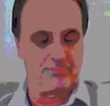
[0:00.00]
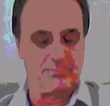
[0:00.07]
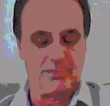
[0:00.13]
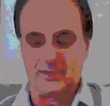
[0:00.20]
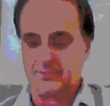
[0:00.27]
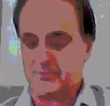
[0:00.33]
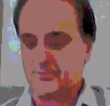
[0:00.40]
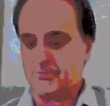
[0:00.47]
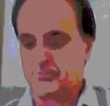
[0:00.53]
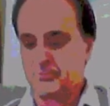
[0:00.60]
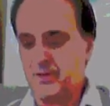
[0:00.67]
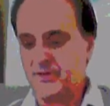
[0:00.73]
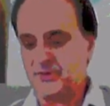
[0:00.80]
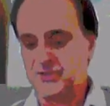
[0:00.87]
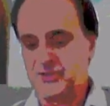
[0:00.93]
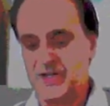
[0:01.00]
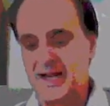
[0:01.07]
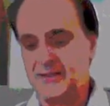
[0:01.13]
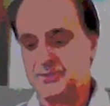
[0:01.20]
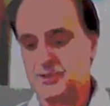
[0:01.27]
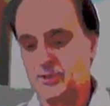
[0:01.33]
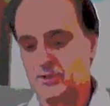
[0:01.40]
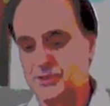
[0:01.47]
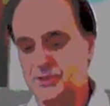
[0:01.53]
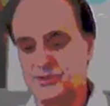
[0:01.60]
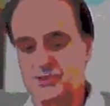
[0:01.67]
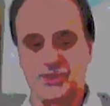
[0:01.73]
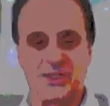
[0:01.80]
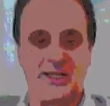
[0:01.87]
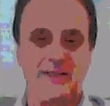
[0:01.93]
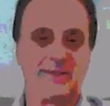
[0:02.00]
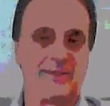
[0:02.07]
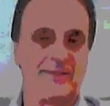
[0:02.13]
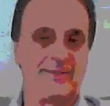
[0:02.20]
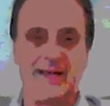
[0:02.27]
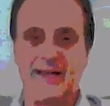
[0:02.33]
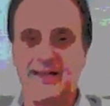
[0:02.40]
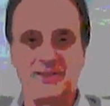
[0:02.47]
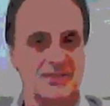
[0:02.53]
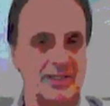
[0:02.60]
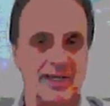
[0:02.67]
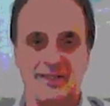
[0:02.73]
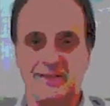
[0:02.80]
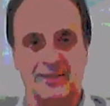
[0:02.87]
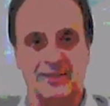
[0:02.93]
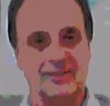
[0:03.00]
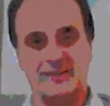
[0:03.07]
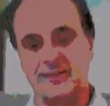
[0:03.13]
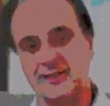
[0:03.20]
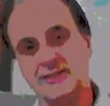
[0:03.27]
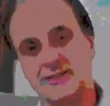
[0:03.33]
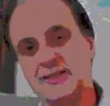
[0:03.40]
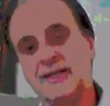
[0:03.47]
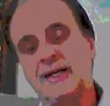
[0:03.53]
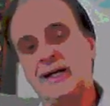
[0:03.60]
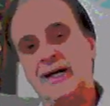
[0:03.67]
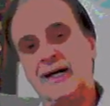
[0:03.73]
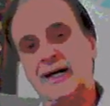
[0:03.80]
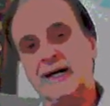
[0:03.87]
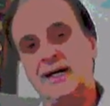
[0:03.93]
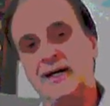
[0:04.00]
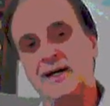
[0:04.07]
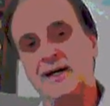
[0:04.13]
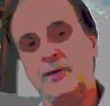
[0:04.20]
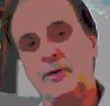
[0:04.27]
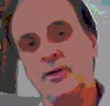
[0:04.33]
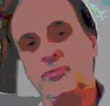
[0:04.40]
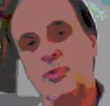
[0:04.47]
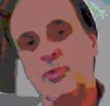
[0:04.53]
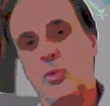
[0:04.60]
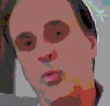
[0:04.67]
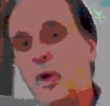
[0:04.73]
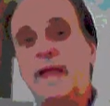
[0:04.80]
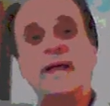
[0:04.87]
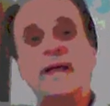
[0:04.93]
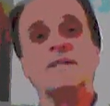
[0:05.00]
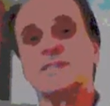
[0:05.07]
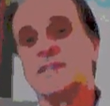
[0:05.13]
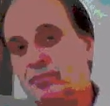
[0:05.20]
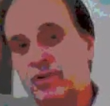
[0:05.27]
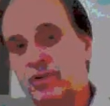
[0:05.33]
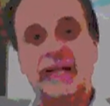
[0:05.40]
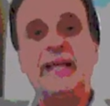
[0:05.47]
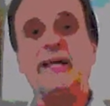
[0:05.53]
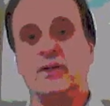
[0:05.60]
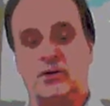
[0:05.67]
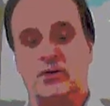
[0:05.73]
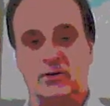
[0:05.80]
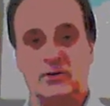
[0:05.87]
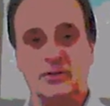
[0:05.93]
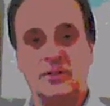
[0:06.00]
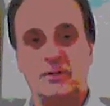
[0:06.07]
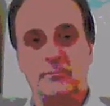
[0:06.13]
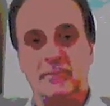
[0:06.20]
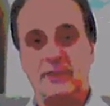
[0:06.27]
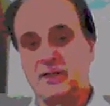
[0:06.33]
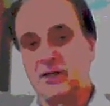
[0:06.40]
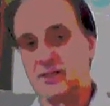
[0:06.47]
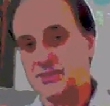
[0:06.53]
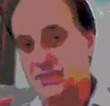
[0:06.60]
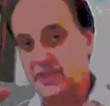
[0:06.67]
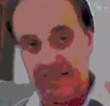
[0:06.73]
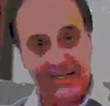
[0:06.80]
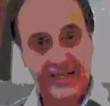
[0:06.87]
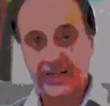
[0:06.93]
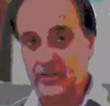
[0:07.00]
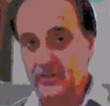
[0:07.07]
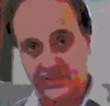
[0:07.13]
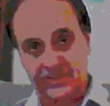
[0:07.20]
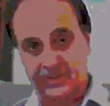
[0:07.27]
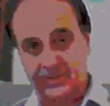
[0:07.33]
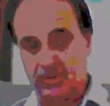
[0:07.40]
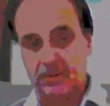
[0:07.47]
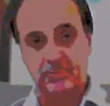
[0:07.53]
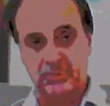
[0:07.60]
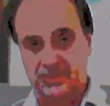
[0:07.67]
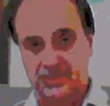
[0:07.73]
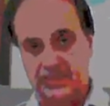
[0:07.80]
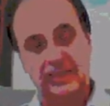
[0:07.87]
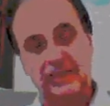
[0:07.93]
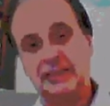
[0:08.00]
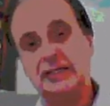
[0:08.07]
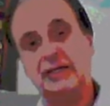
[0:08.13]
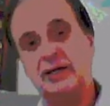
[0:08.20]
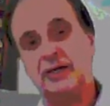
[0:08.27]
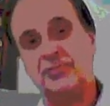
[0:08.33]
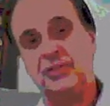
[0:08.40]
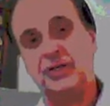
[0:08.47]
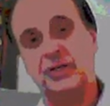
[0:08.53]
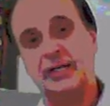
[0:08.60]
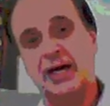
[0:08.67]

but Brother James, don't you see that they said that the wings of an eagle, because the eagle is represented of the